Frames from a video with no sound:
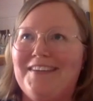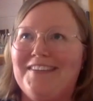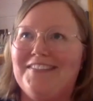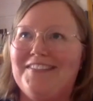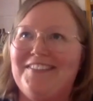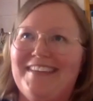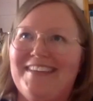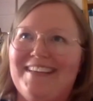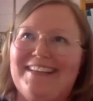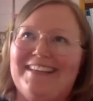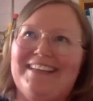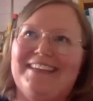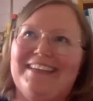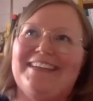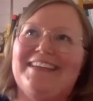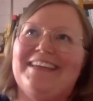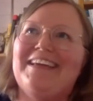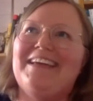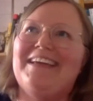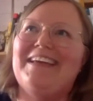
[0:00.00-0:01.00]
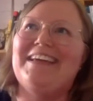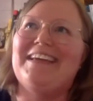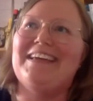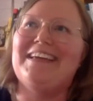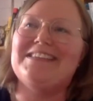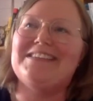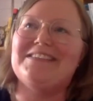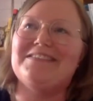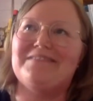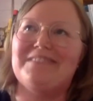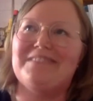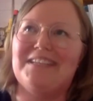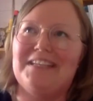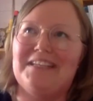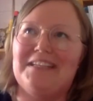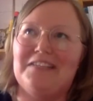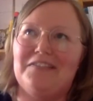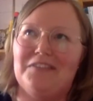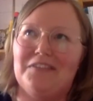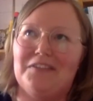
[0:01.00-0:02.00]
fill, and it's really
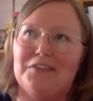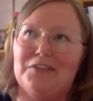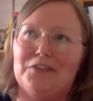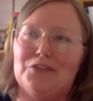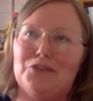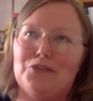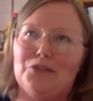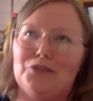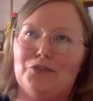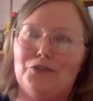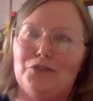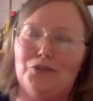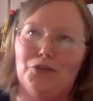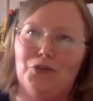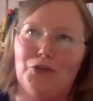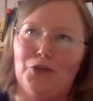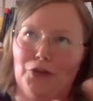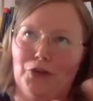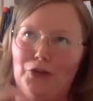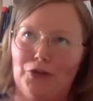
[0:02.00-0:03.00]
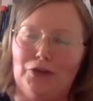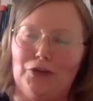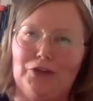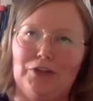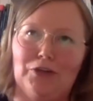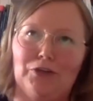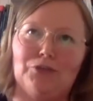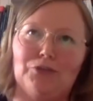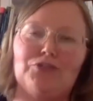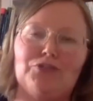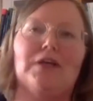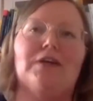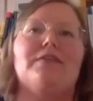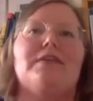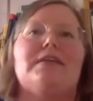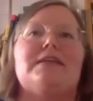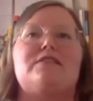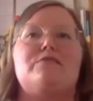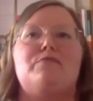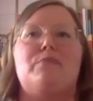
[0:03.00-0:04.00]
difficult to turn those kind
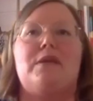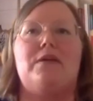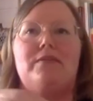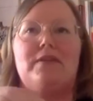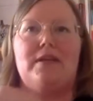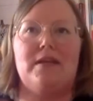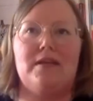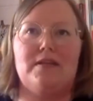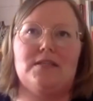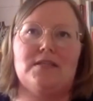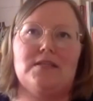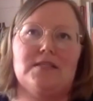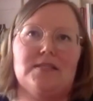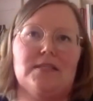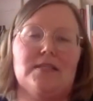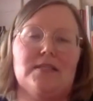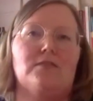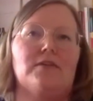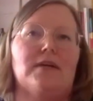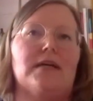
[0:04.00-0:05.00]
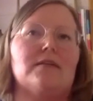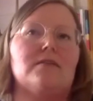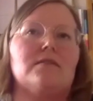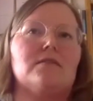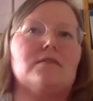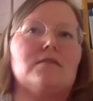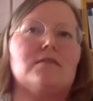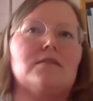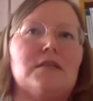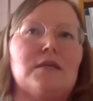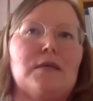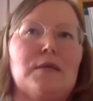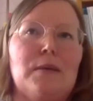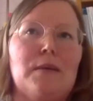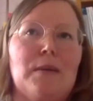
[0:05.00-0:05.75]
of experiences into actions.